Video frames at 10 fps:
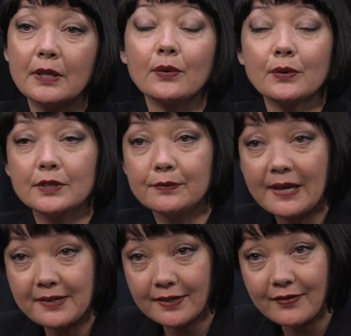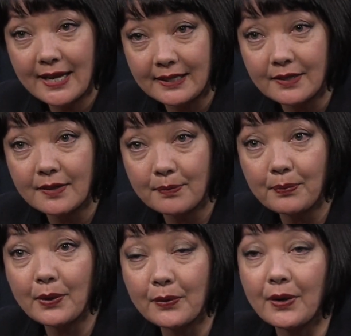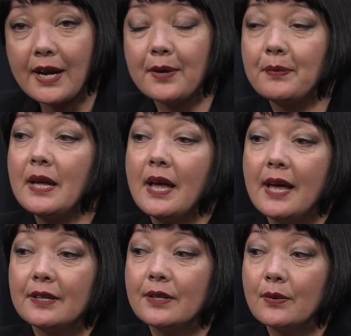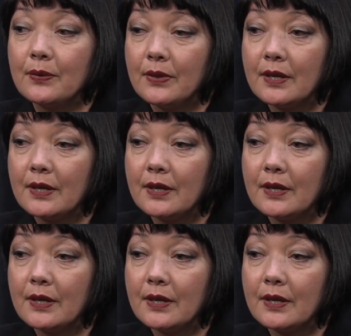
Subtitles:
local domestic violence program. So